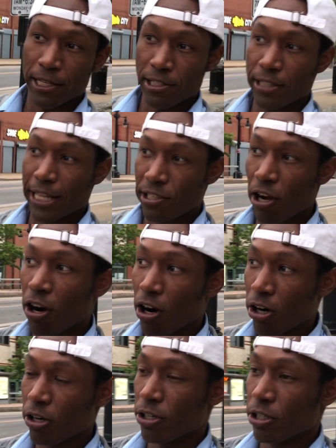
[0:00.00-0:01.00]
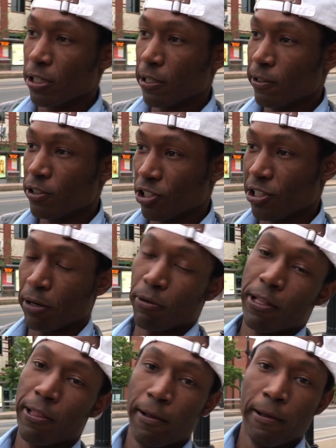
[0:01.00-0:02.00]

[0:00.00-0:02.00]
That's hard to stick with.